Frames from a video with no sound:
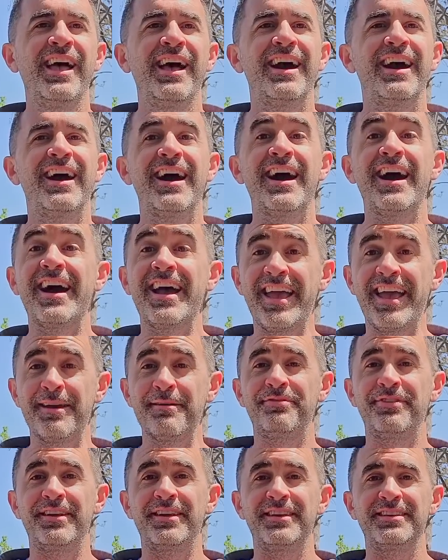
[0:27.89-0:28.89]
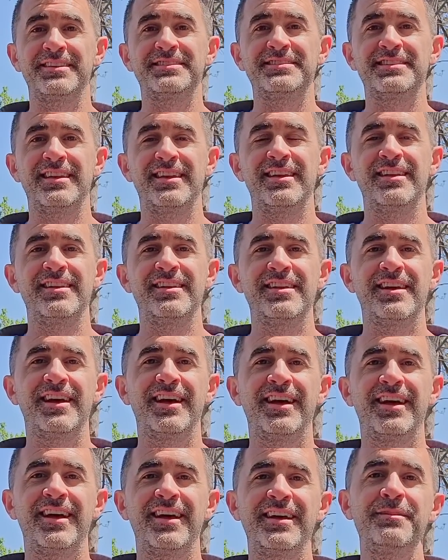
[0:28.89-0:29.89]
Uh, I am fitting this in
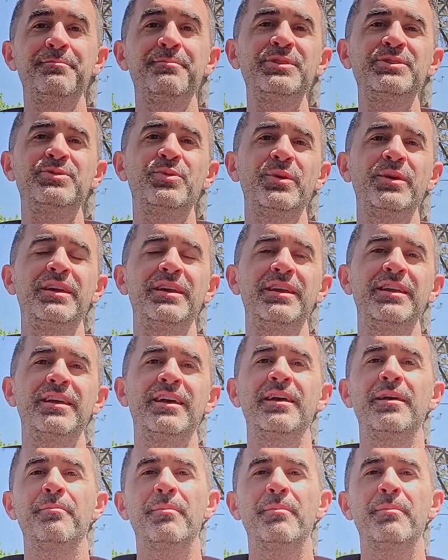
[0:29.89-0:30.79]
uh, in between.